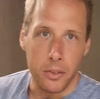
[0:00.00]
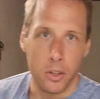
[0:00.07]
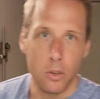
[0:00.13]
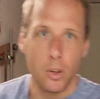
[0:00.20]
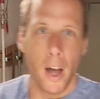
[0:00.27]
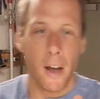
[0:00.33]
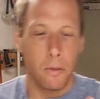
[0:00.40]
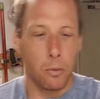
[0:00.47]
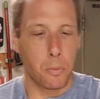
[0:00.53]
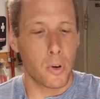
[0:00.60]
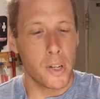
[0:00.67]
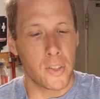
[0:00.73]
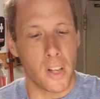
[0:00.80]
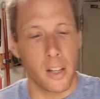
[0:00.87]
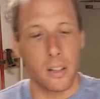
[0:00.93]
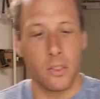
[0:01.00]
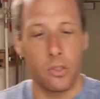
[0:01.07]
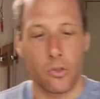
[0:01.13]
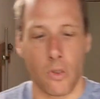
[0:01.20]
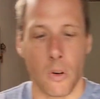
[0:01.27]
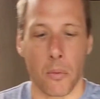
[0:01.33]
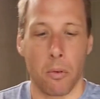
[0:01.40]
You have to preset the
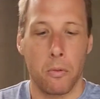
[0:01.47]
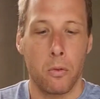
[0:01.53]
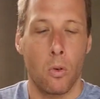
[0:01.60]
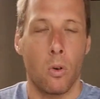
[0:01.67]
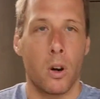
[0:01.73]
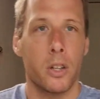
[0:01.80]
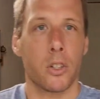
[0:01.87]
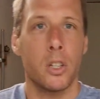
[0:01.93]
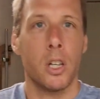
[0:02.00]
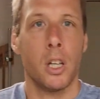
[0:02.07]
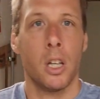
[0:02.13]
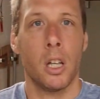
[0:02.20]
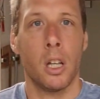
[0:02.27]
strobe, of course,